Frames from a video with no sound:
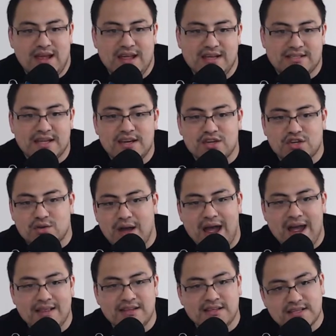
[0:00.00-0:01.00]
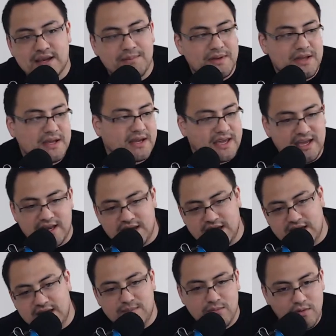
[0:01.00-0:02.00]
He's gonna try. This is gonna be a
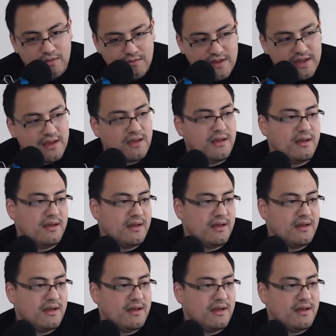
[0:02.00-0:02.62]
kiddie movie.